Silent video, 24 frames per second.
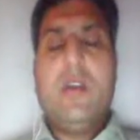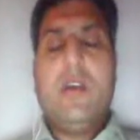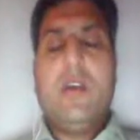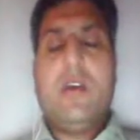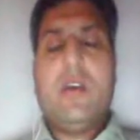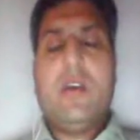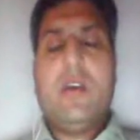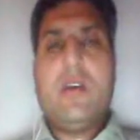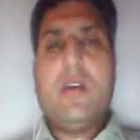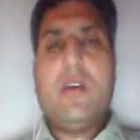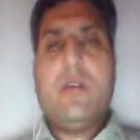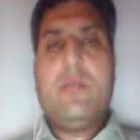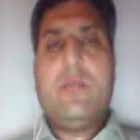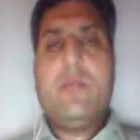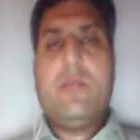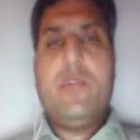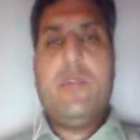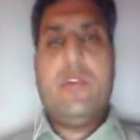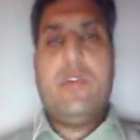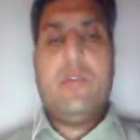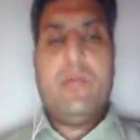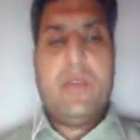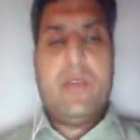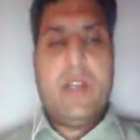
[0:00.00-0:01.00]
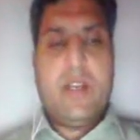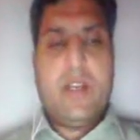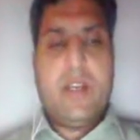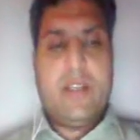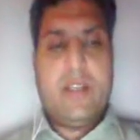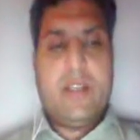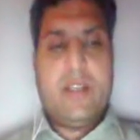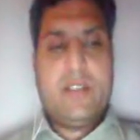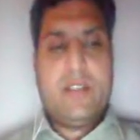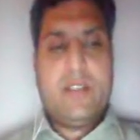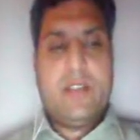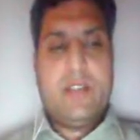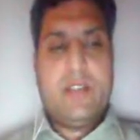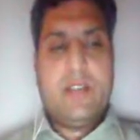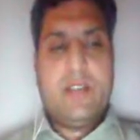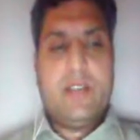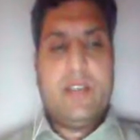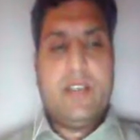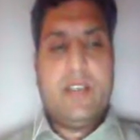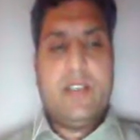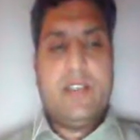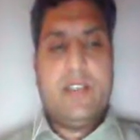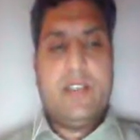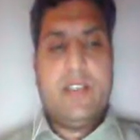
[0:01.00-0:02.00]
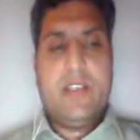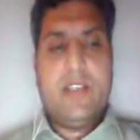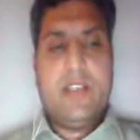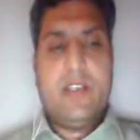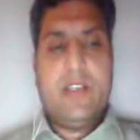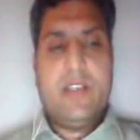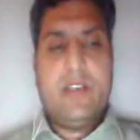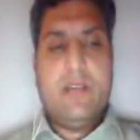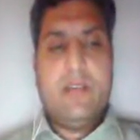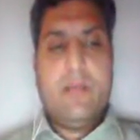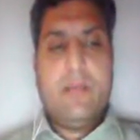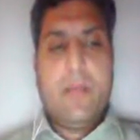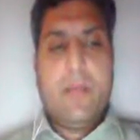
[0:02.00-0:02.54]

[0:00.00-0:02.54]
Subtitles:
poliomyelitis, that is the